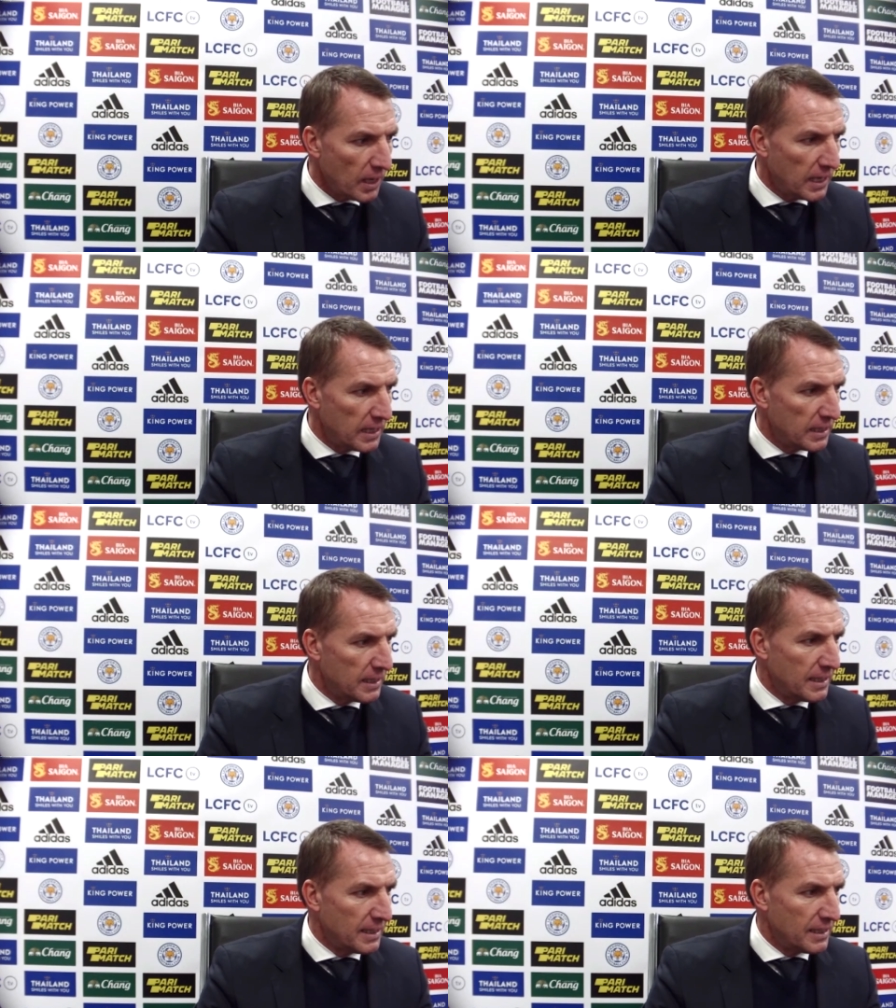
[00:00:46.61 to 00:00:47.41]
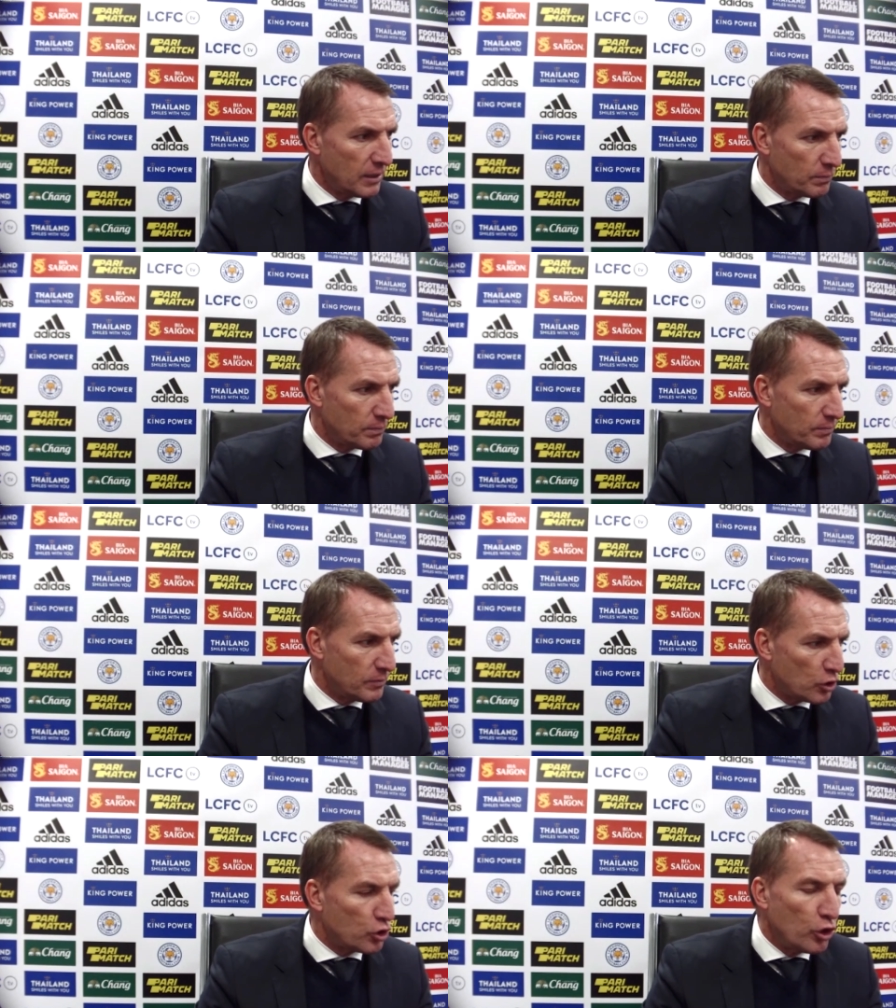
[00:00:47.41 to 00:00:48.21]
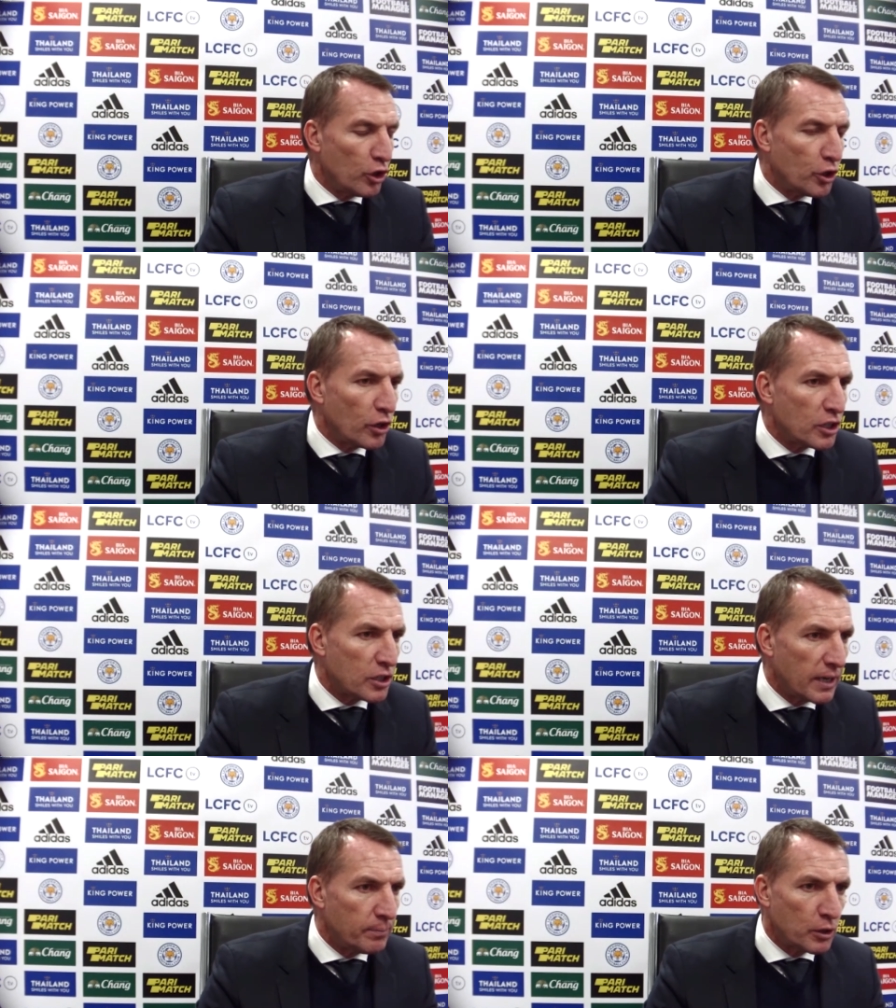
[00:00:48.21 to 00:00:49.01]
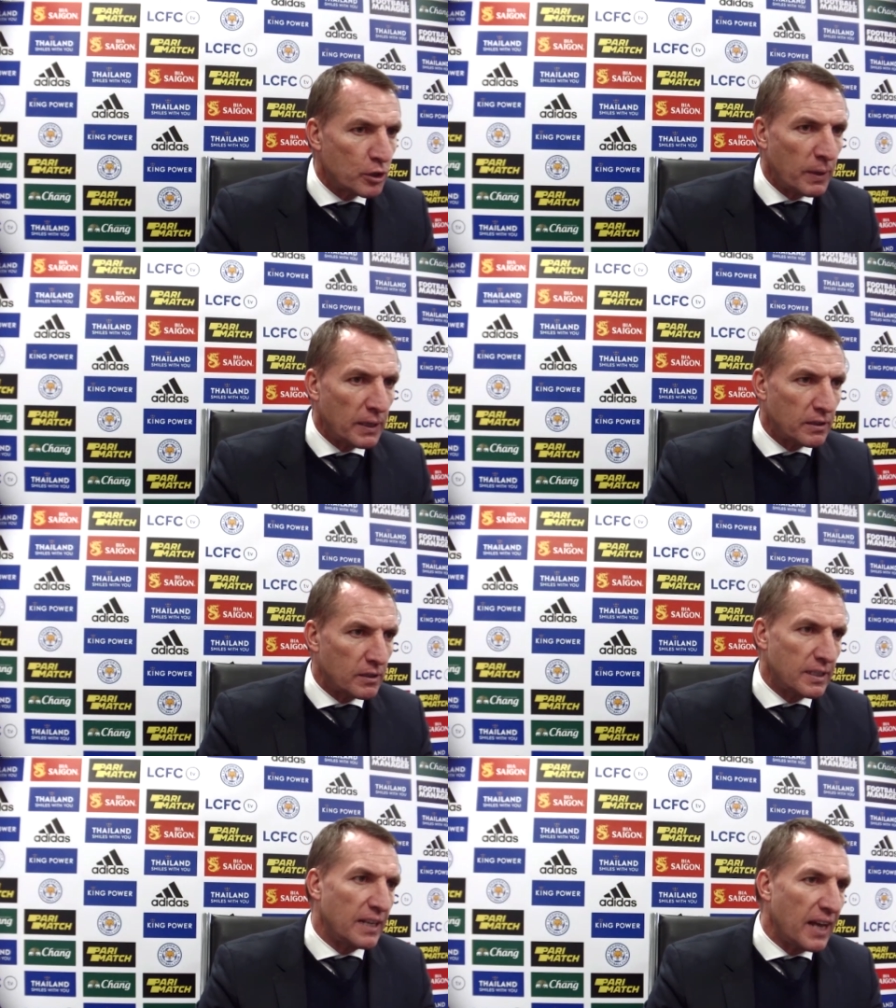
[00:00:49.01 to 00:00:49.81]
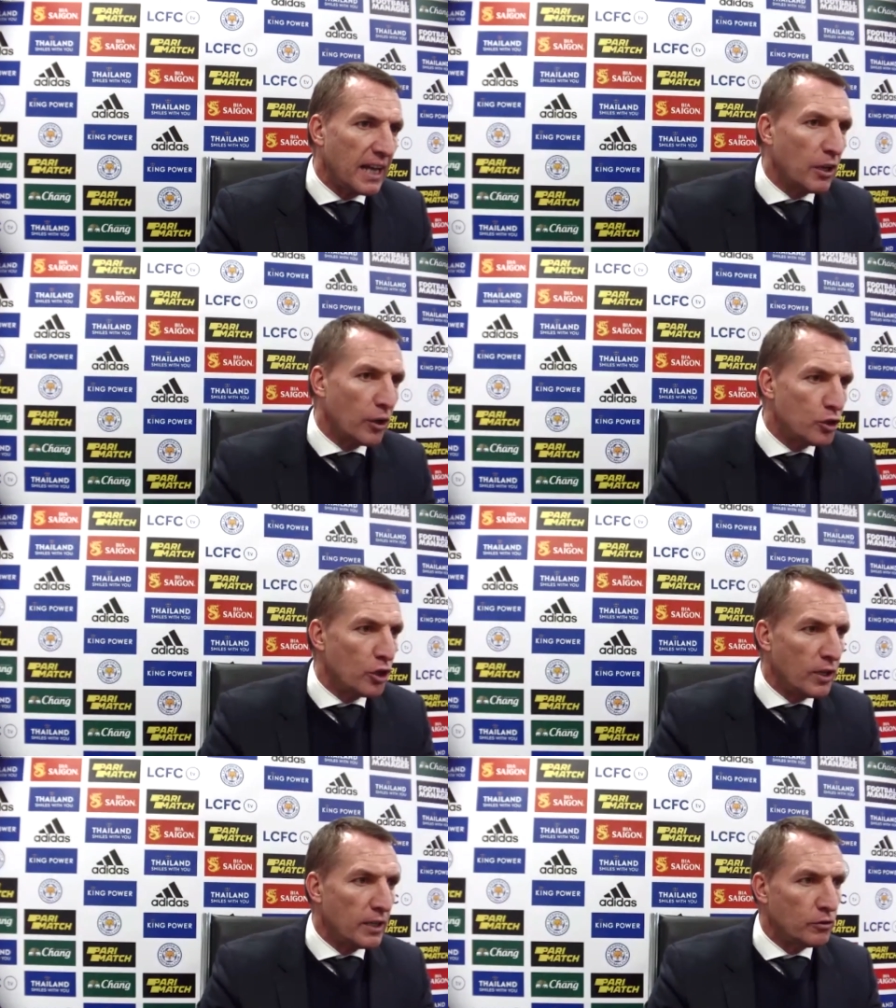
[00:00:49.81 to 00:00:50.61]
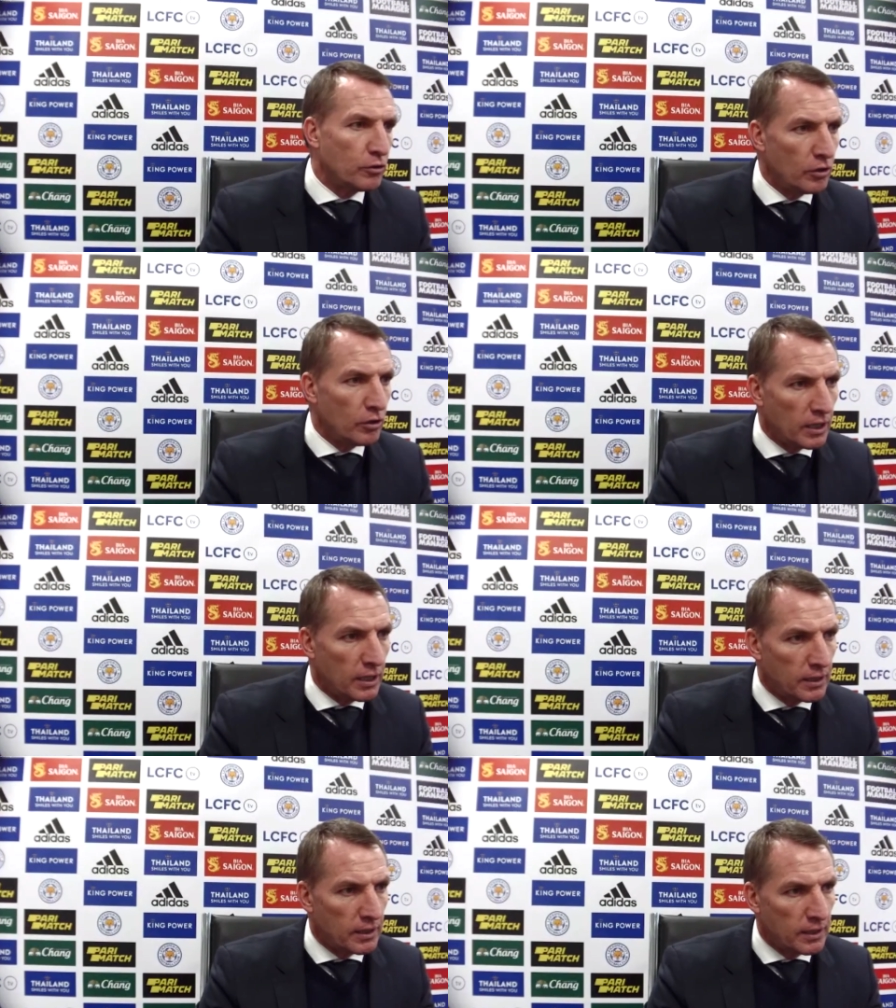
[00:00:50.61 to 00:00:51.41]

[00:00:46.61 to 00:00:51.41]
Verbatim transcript: uh, you know, just doing the dirty side much better, because then that allows you then to uh,